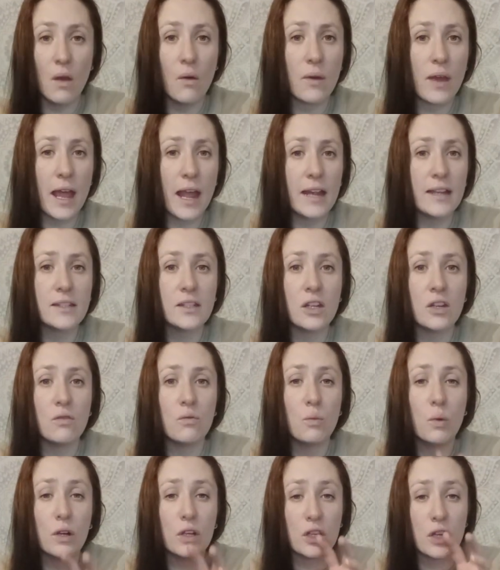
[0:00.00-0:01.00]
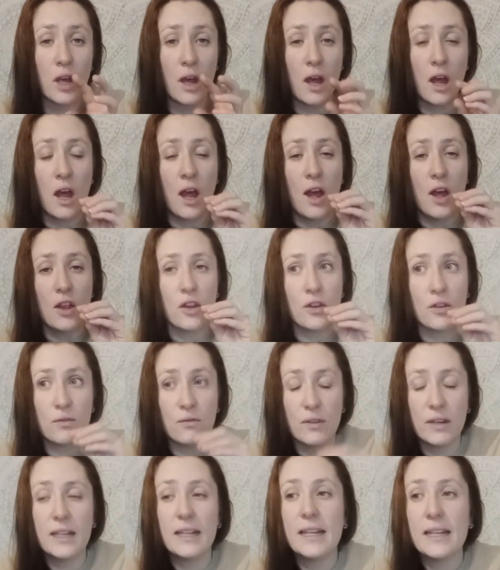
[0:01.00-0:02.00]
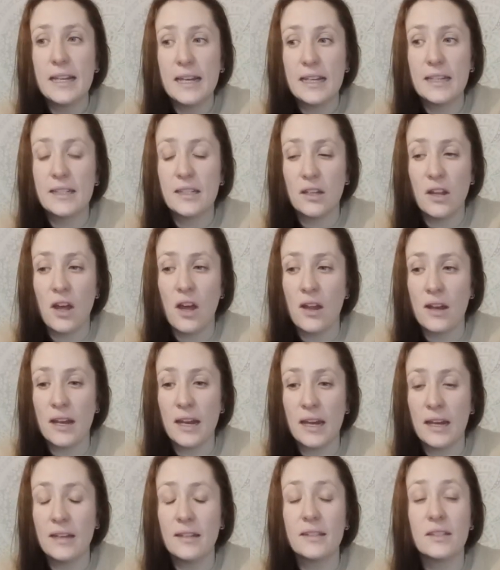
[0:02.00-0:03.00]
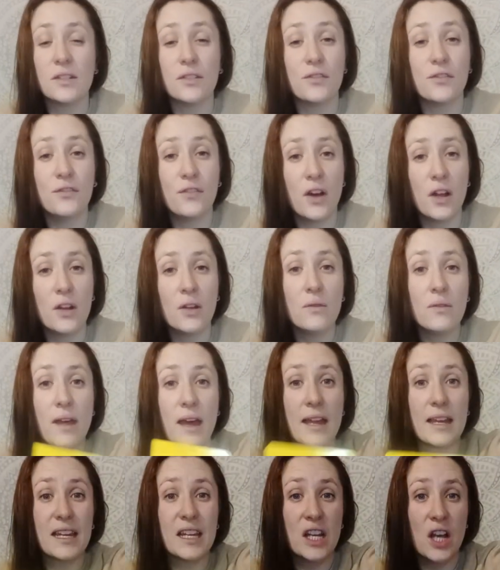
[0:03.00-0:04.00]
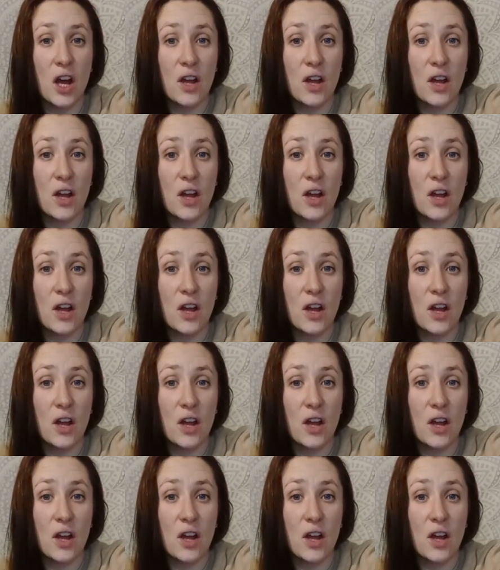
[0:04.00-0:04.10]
Okay, so you, what you really need to learn is to follow that